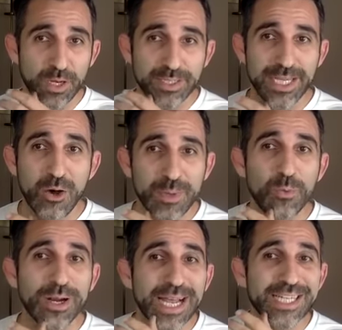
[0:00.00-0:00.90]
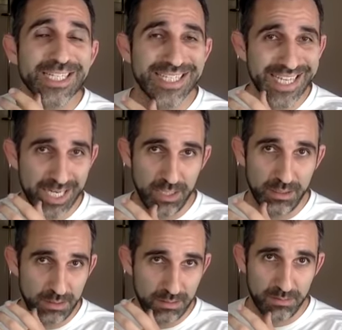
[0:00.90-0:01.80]
tell me what I just did.
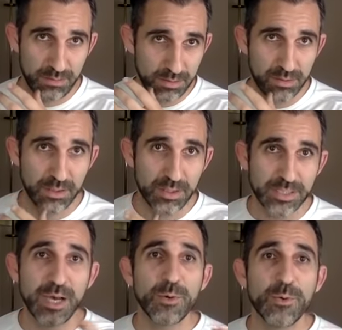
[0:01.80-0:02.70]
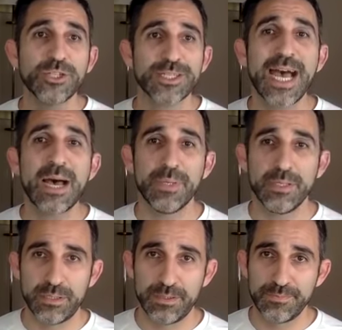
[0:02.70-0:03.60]
Tell me what just happened.